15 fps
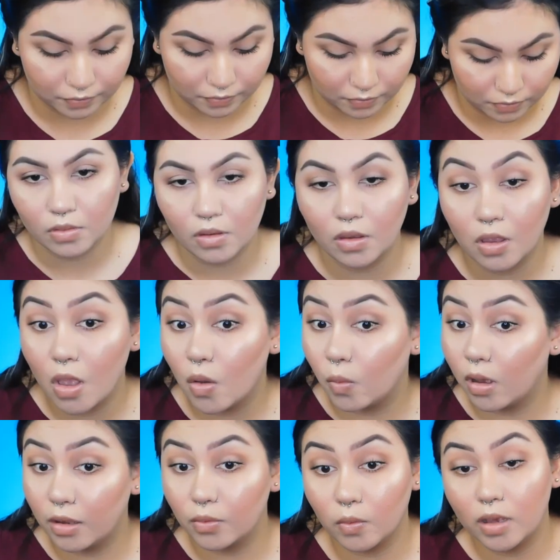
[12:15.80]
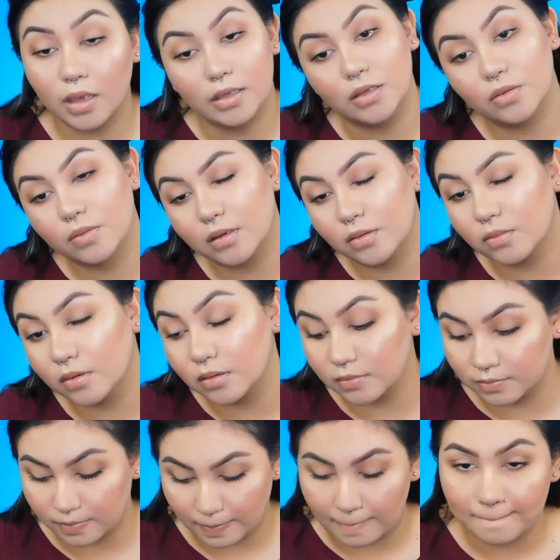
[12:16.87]
quality for an
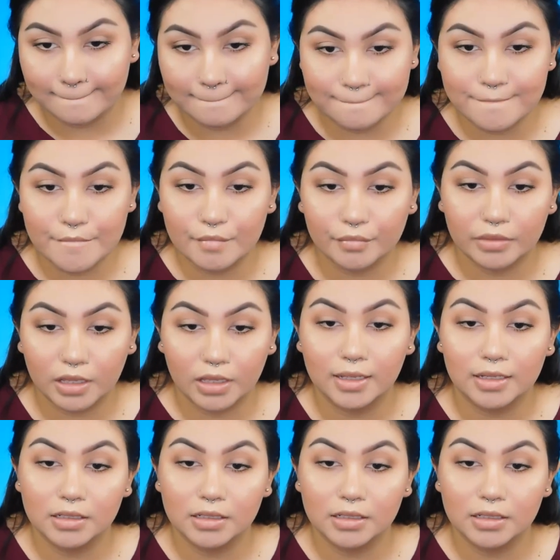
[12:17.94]
affordable price.